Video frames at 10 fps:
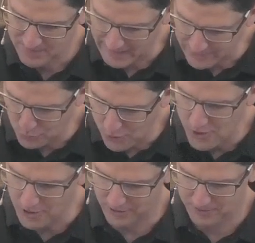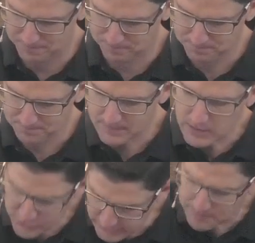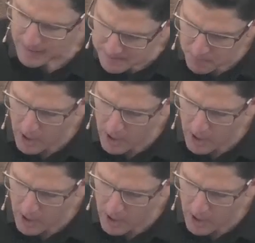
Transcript: That is work. So keep that in